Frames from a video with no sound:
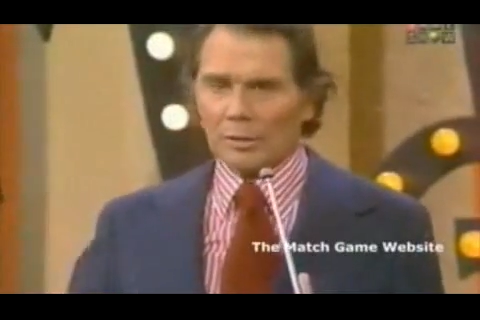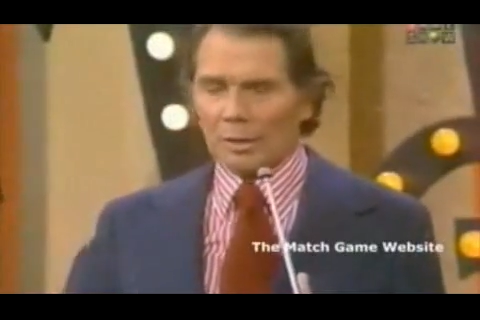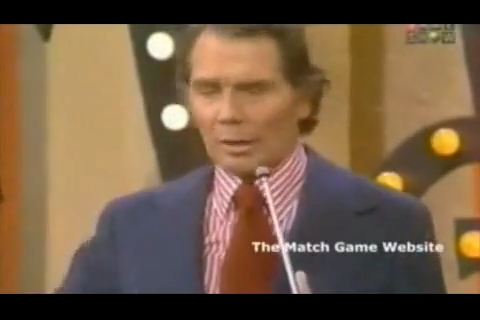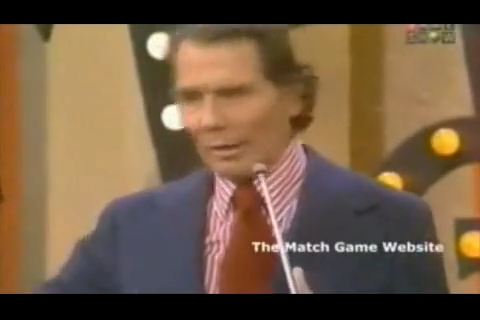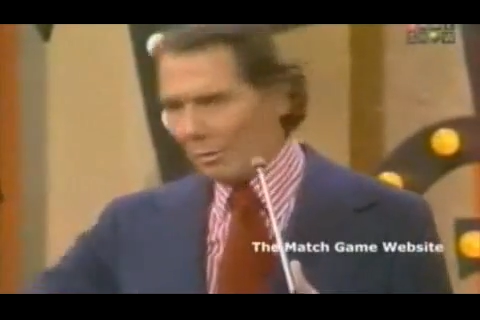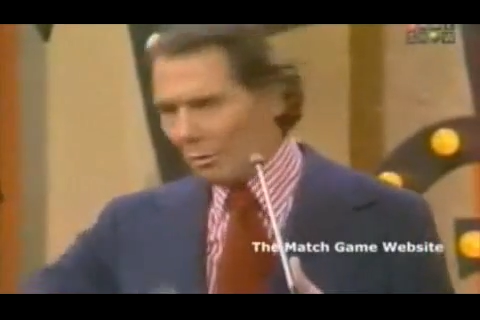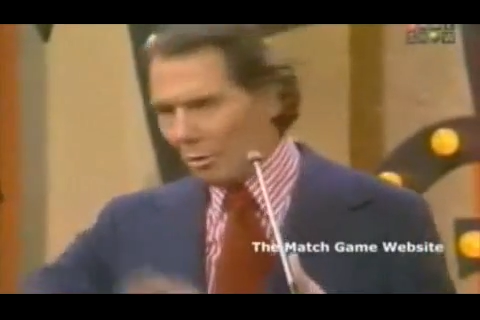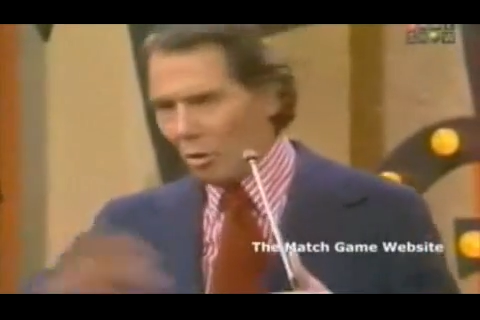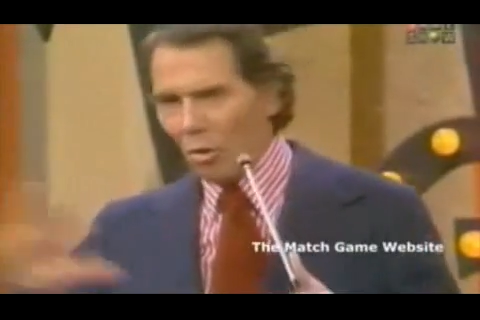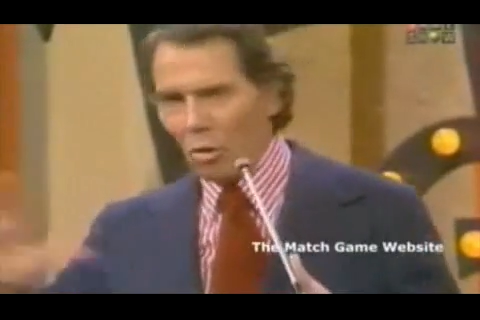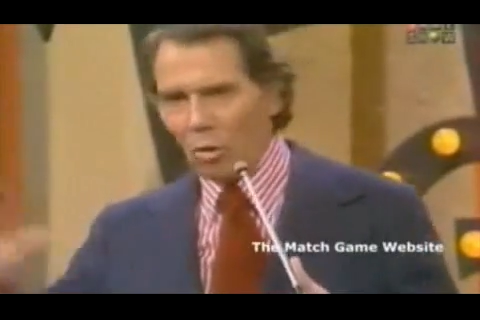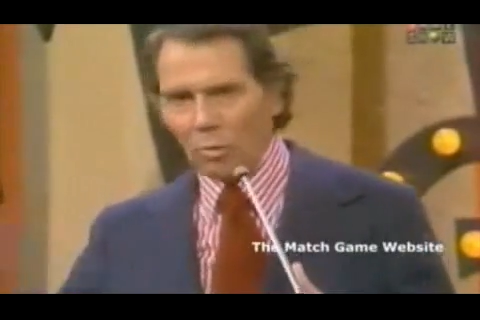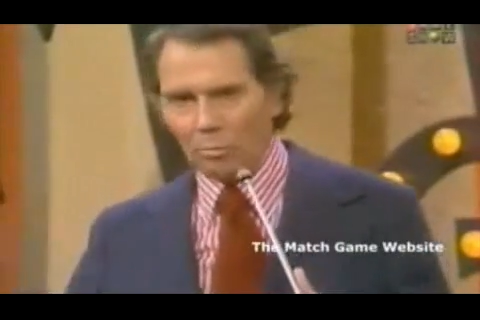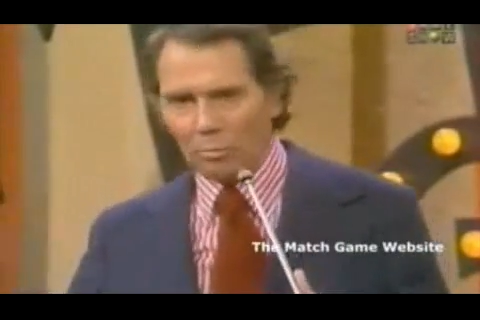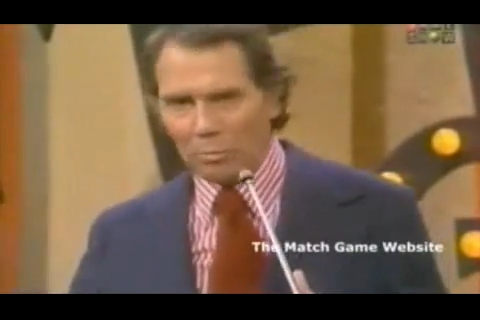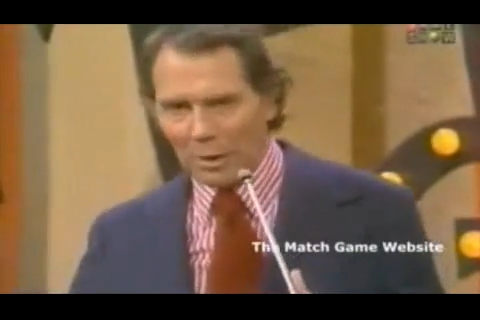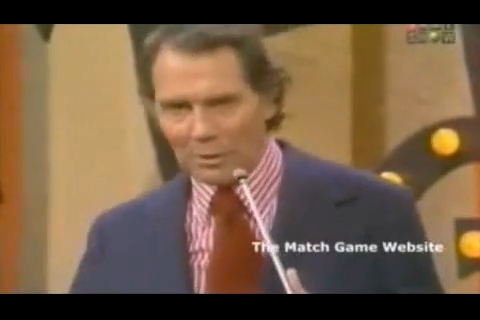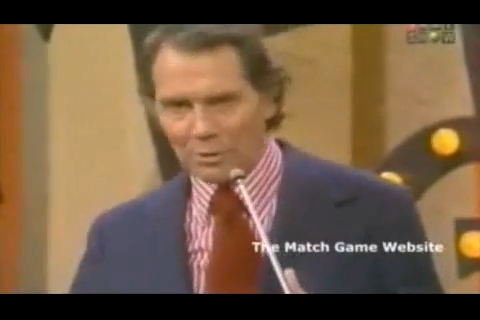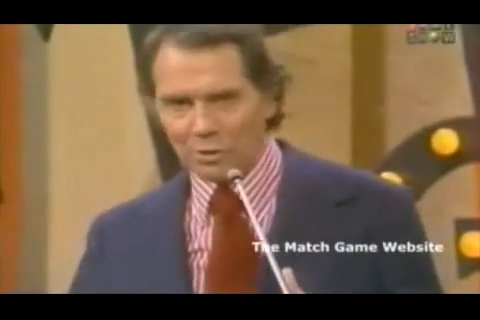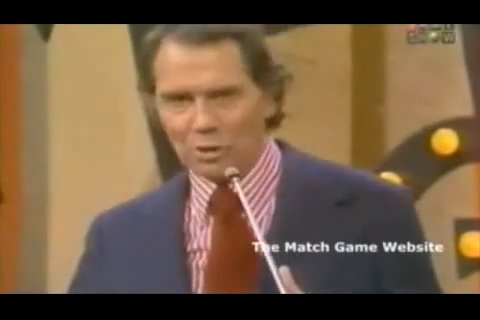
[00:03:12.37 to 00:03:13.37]
on the whole
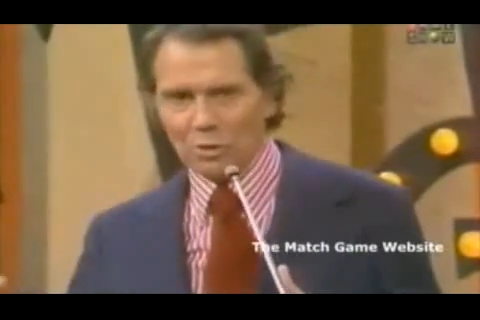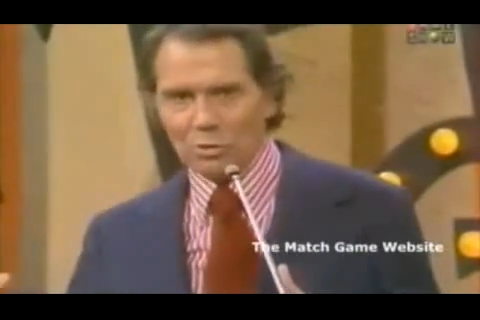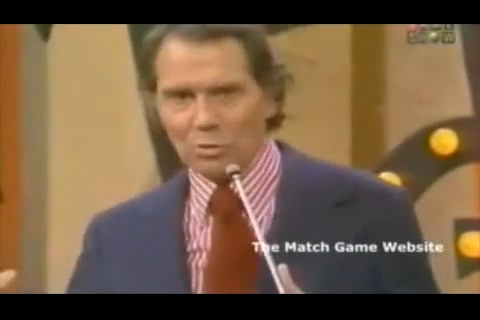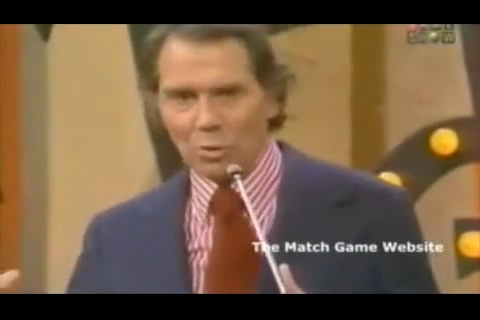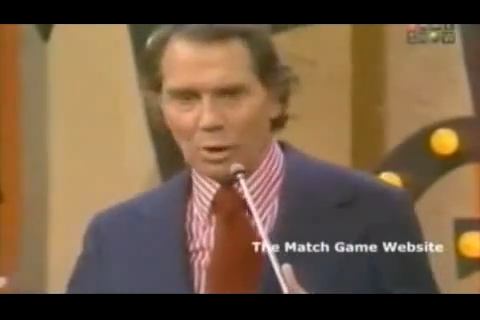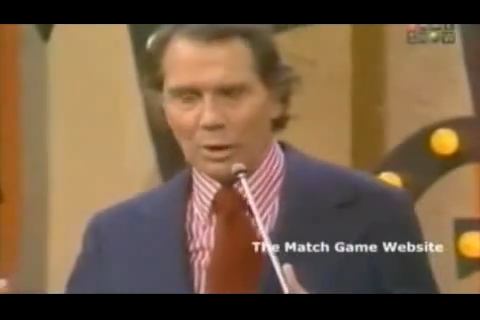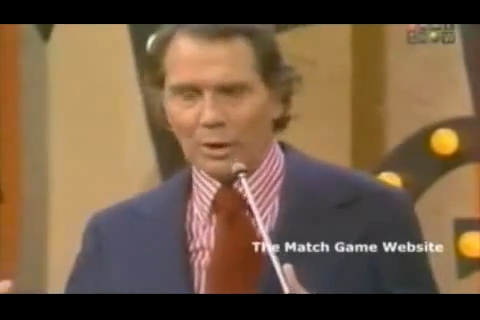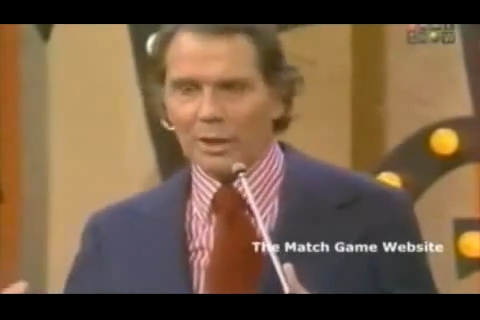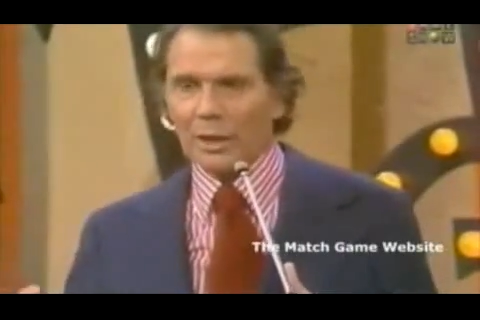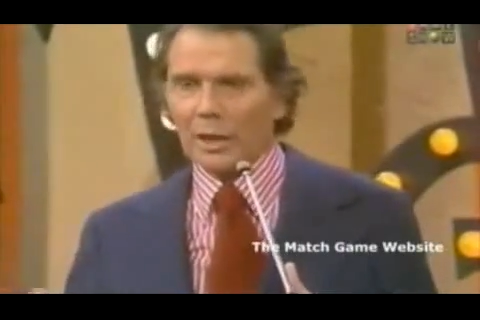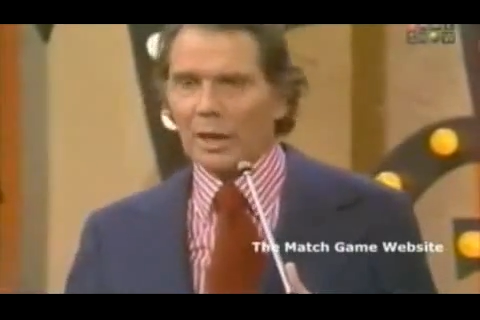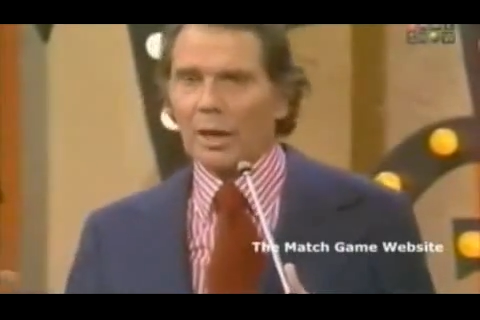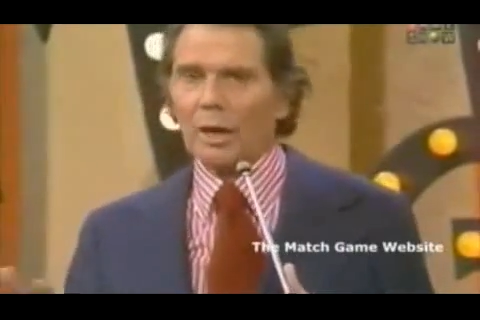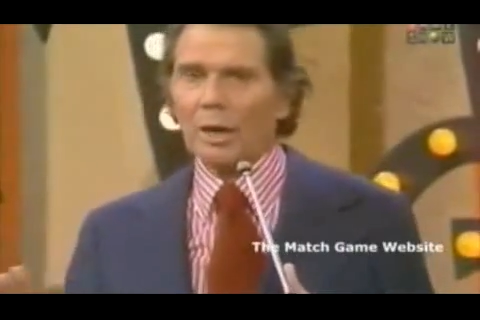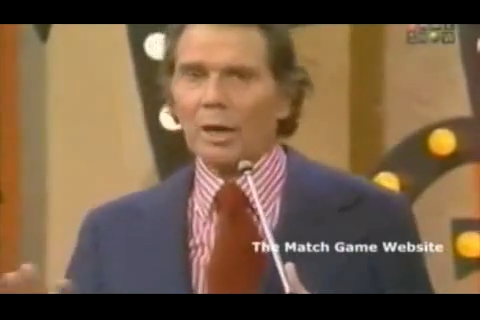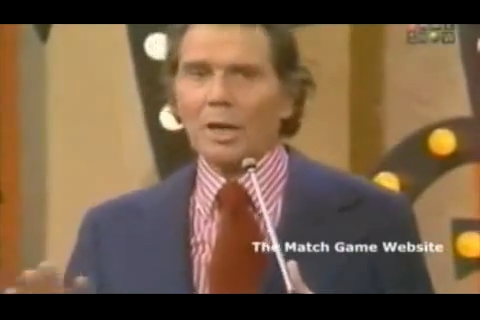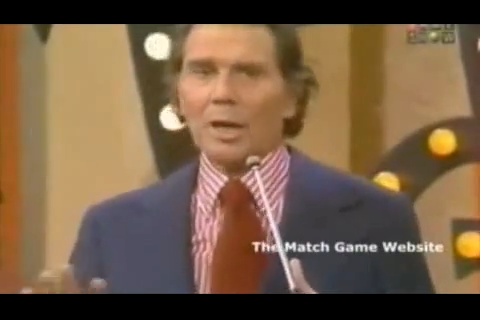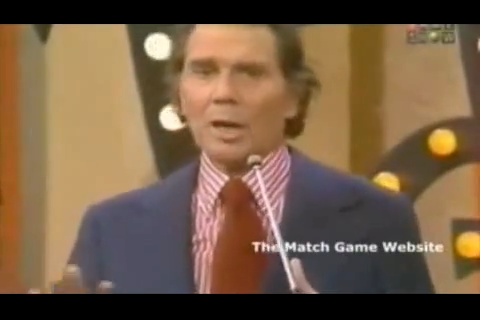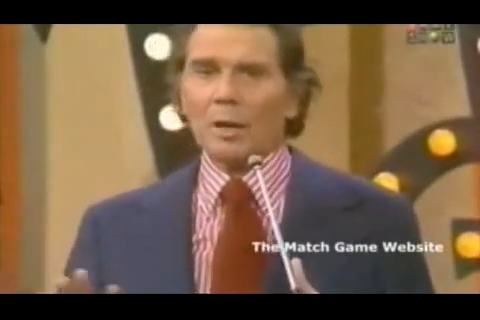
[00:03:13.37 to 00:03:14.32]
bunch who work here,